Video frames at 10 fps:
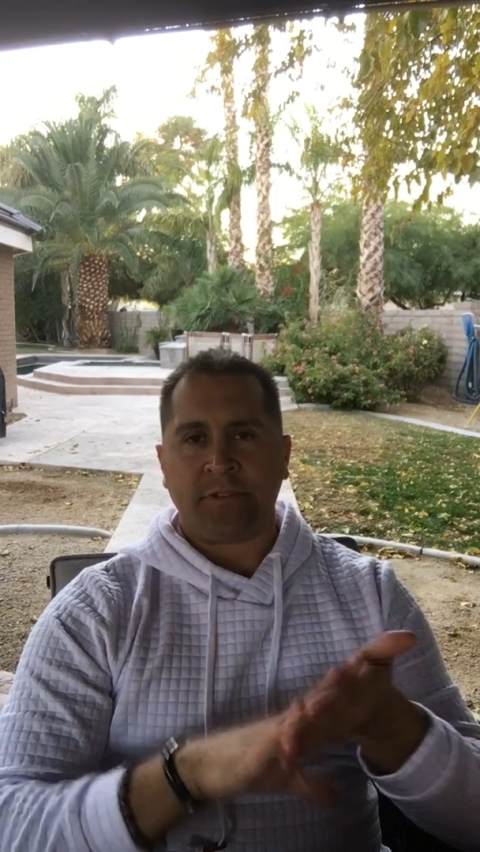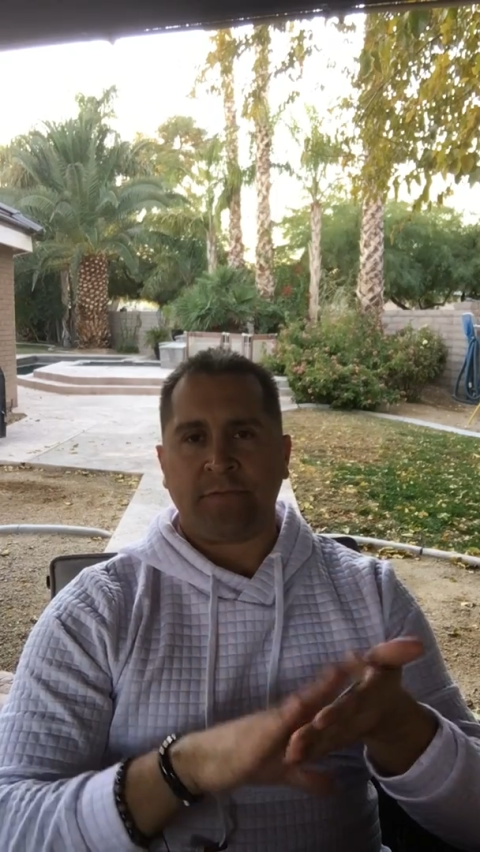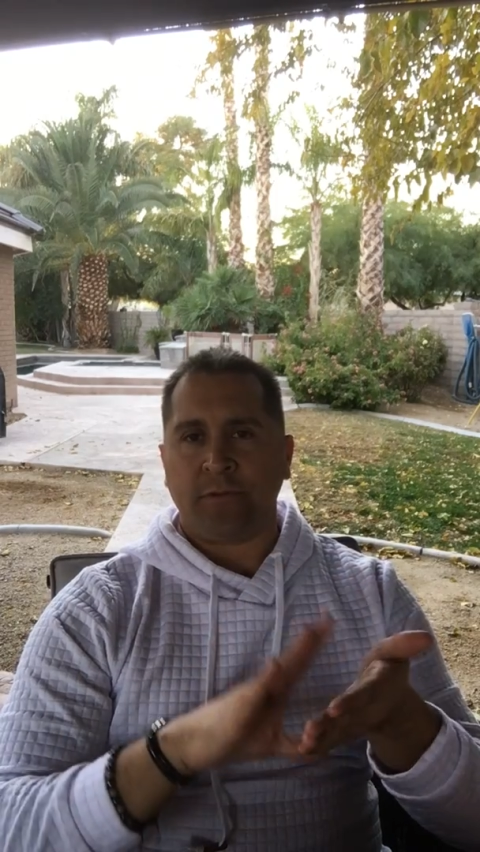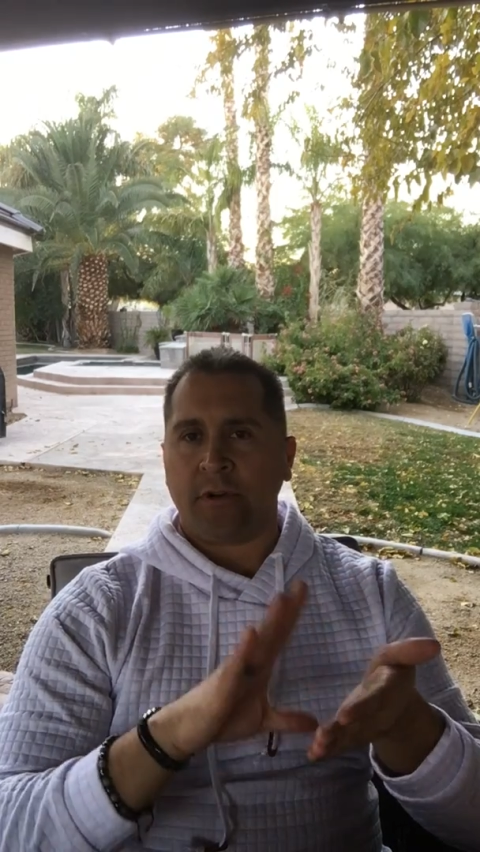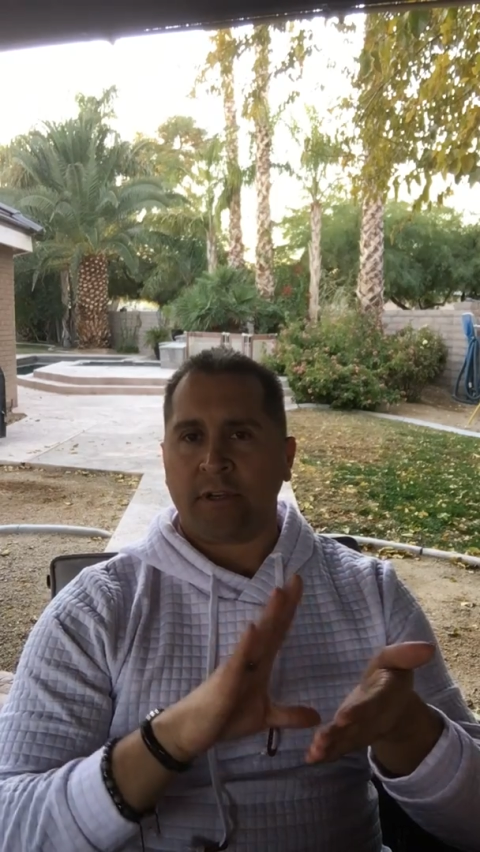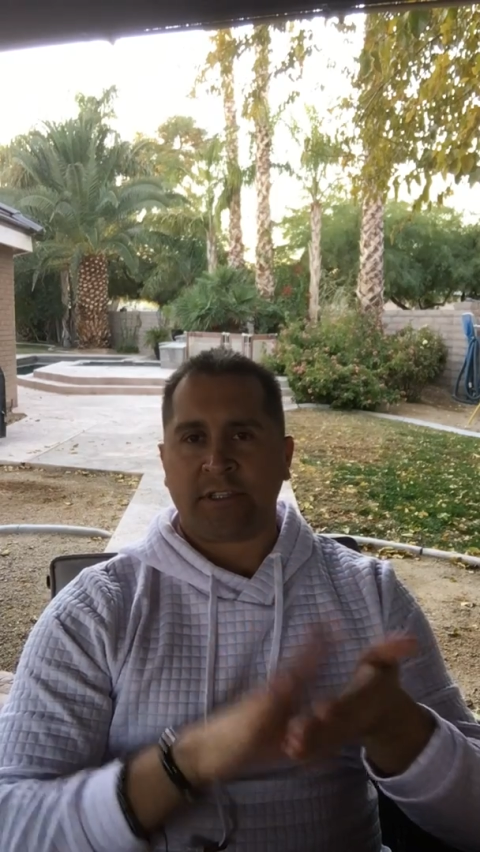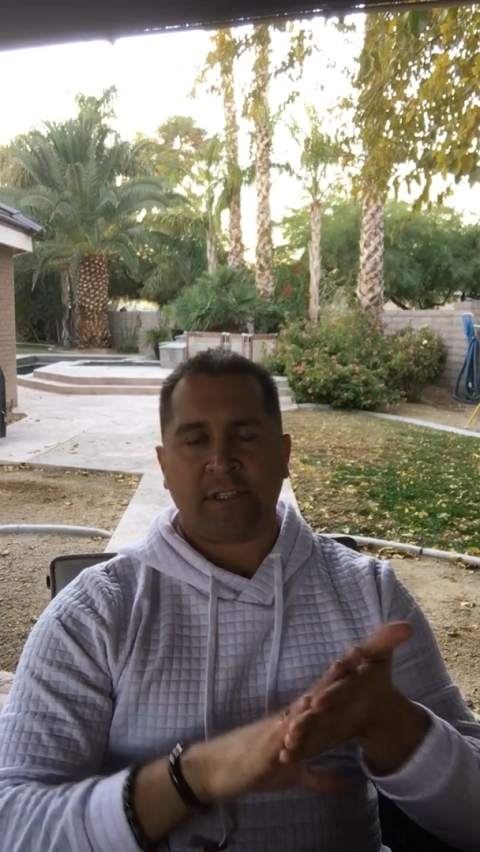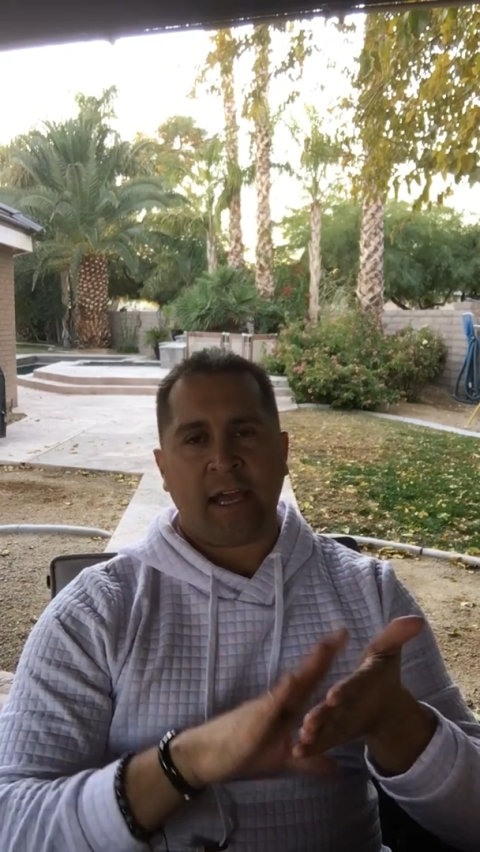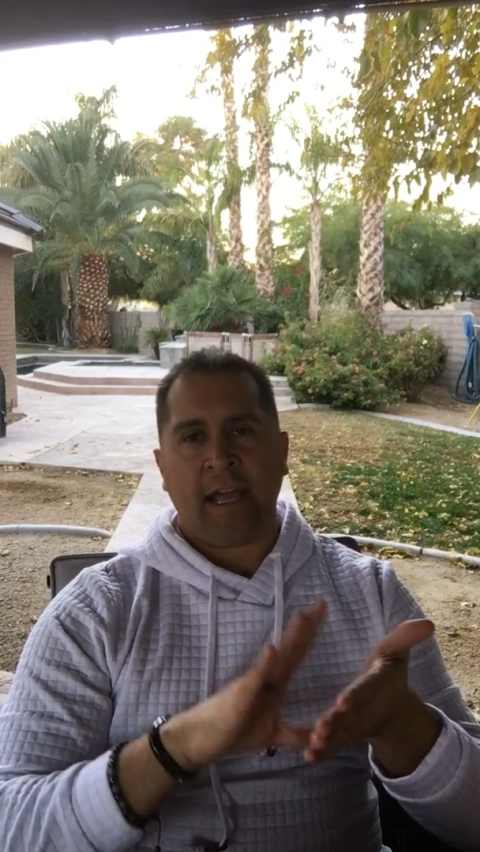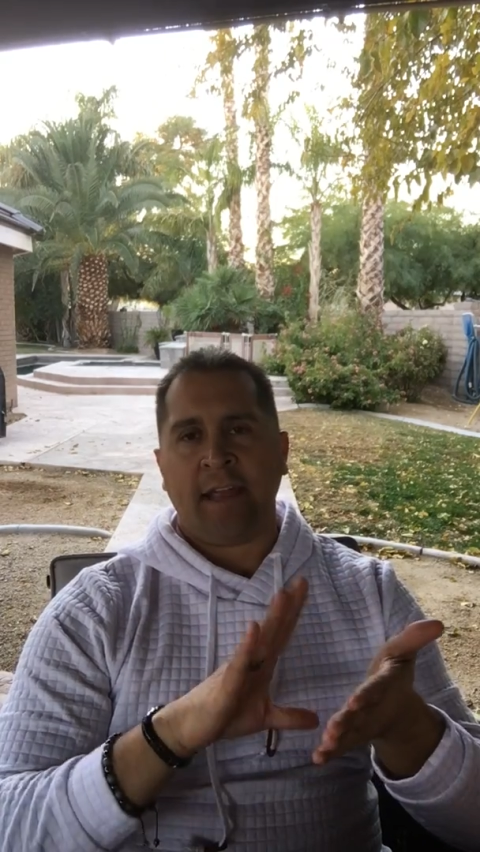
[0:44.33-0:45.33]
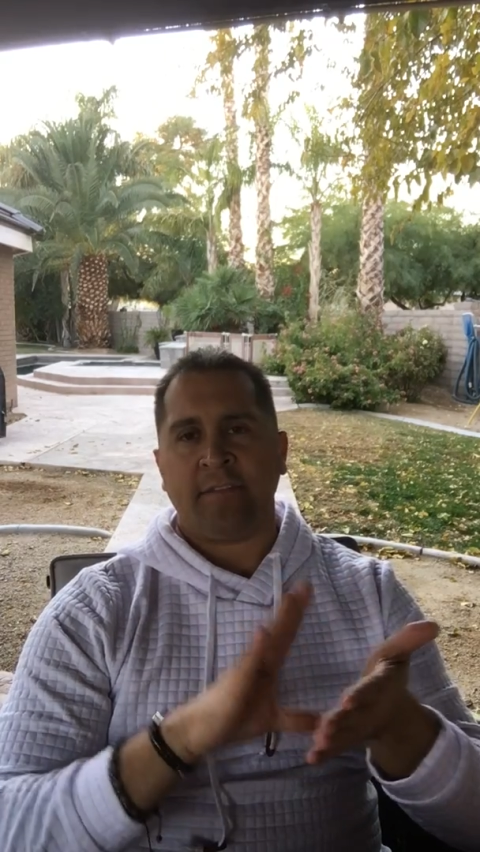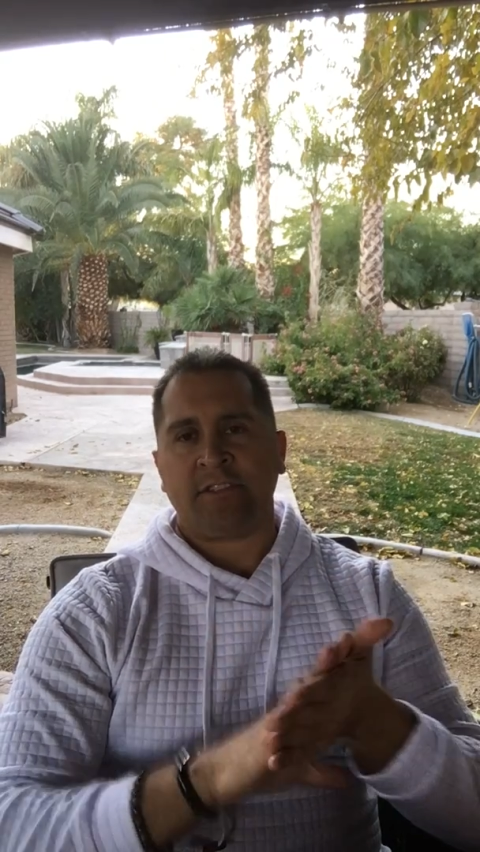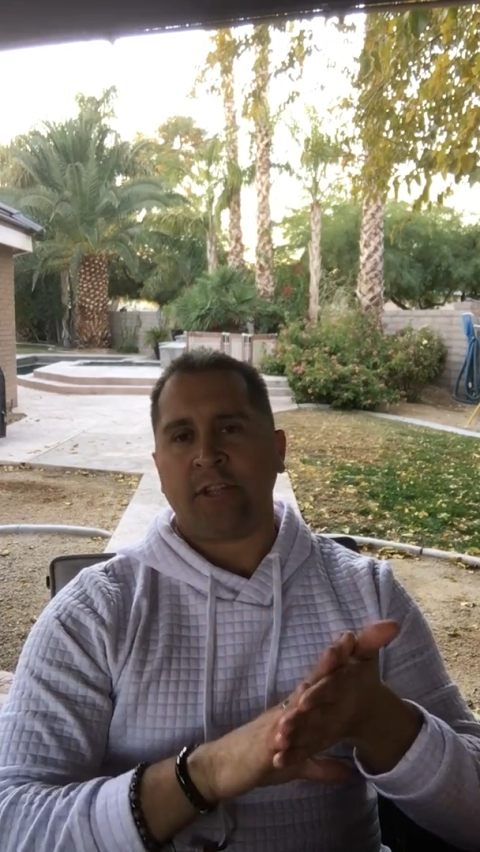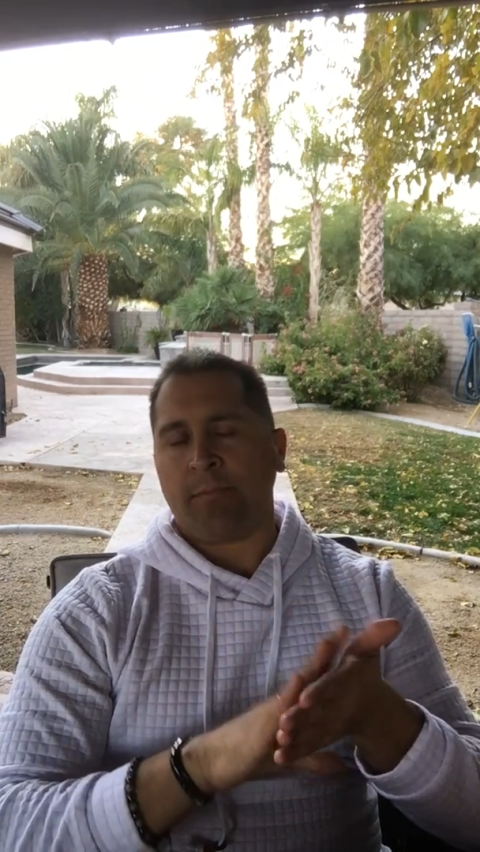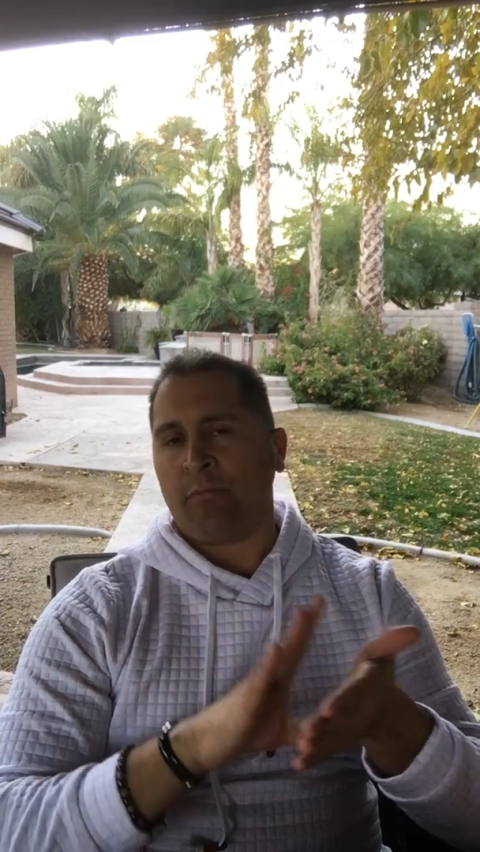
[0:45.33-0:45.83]
forks,
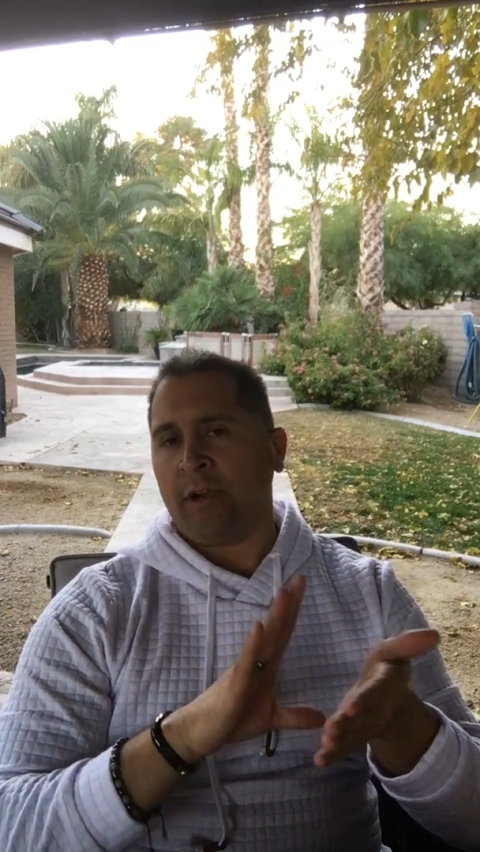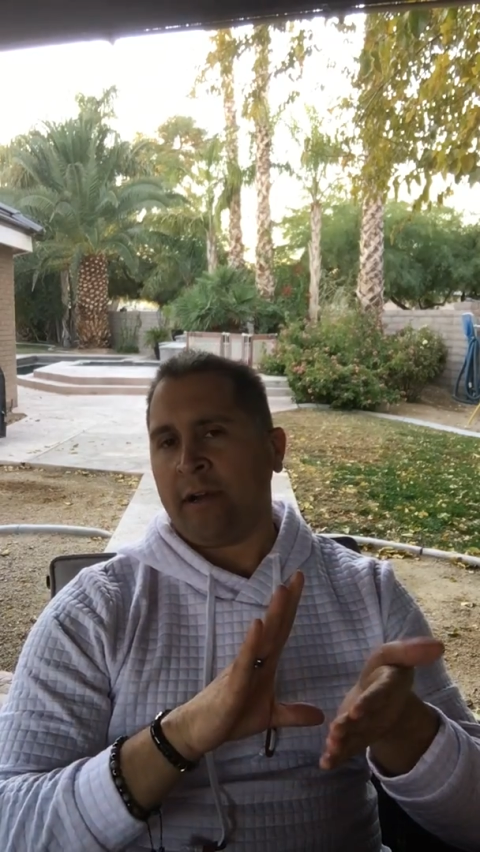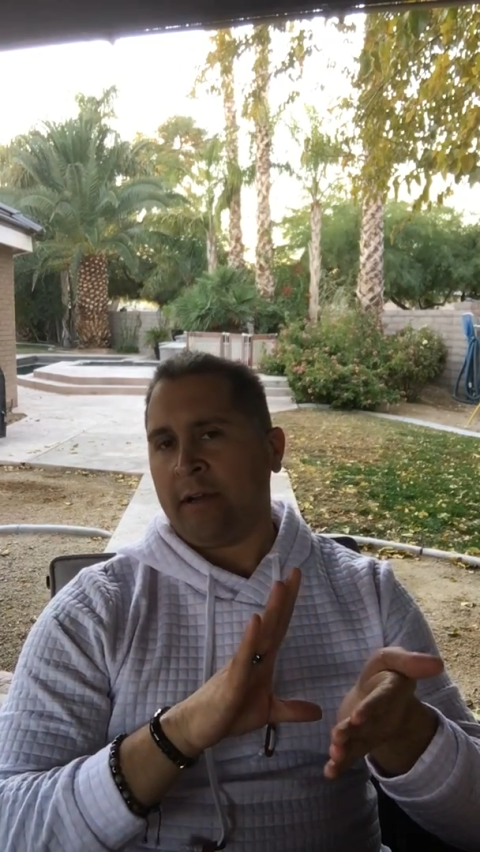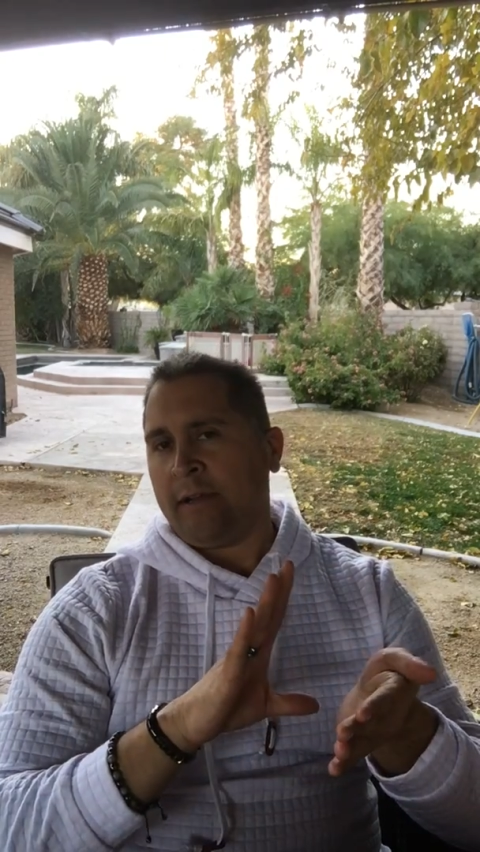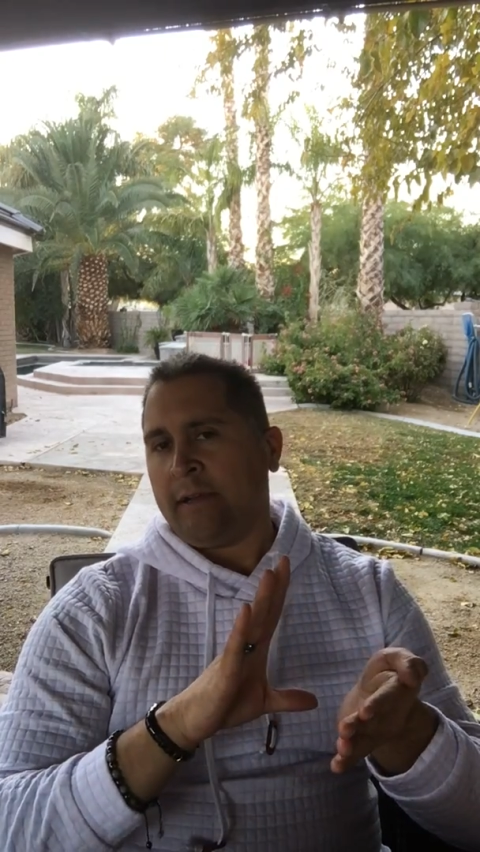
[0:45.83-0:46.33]
knives, Tupperware,